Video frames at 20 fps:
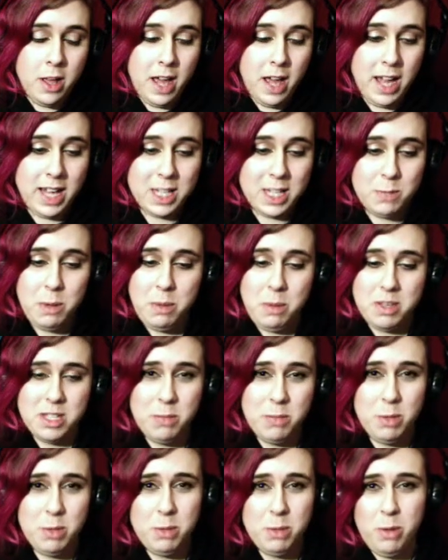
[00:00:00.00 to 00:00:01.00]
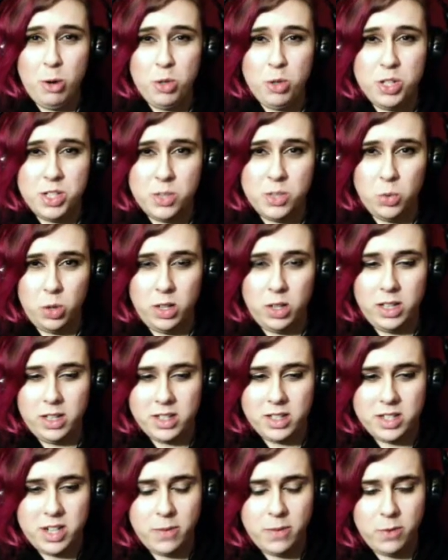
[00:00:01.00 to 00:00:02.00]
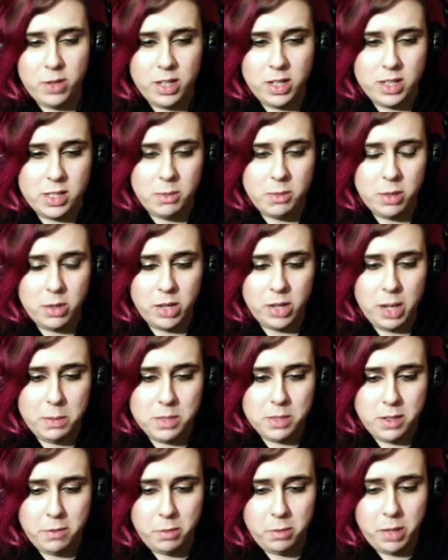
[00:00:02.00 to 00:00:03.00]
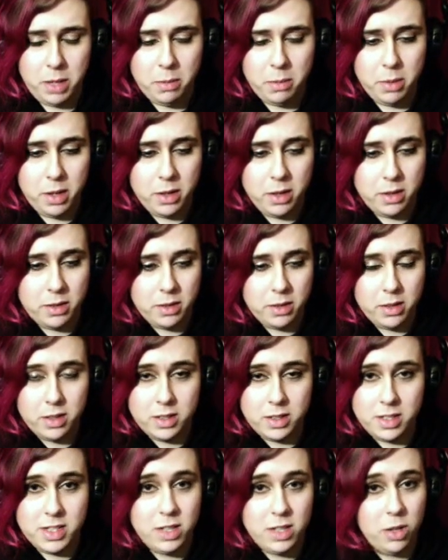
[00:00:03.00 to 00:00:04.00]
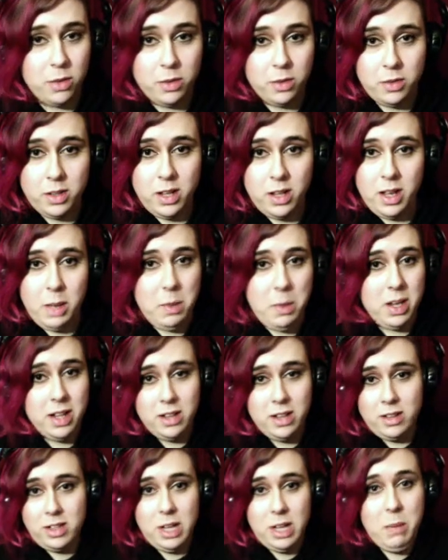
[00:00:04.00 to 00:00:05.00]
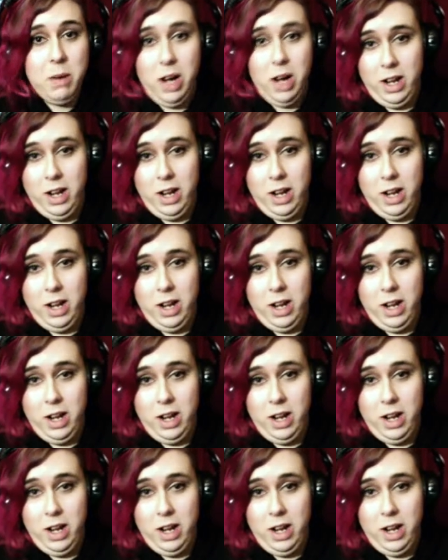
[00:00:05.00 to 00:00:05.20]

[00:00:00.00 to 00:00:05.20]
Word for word: i guess maybe some of the motions were a little stiffer than some other games i've played but still i mean come on